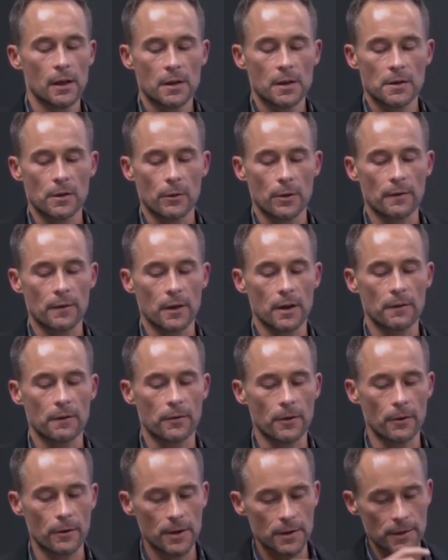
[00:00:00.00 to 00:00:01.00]
So if
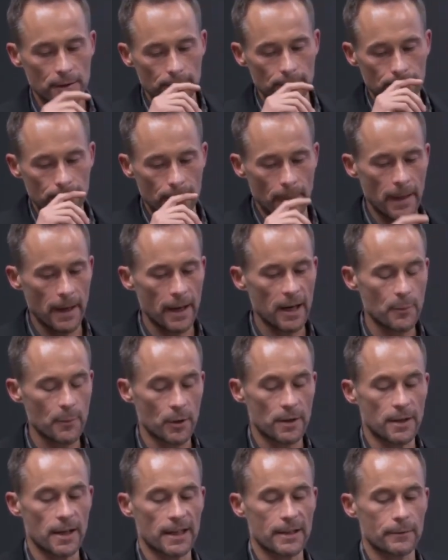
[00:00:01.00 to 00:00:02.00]
there is any
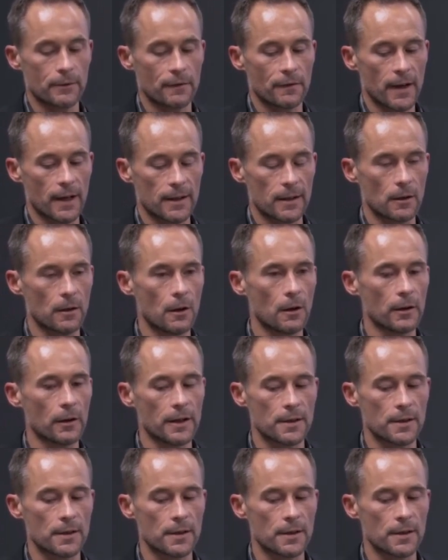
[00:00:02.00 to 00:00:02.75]
protective effect at all,